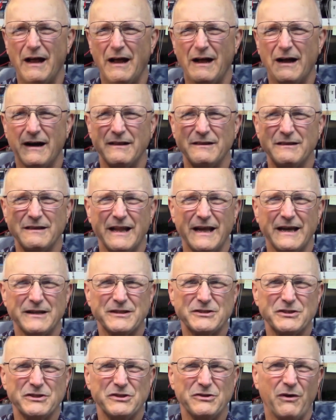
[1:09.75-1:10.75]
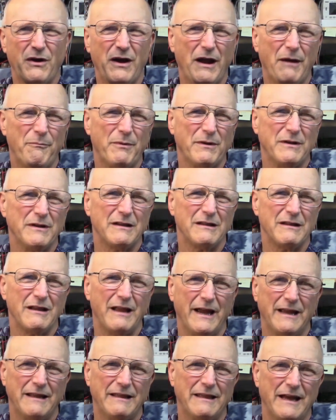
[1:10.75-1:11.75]
unless you happen to
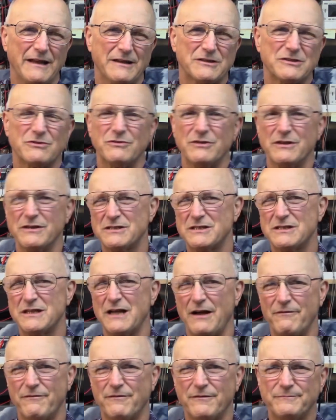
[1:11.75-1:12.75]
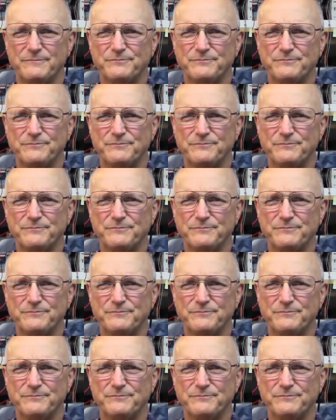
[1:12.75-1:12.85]
like that sort of stuff.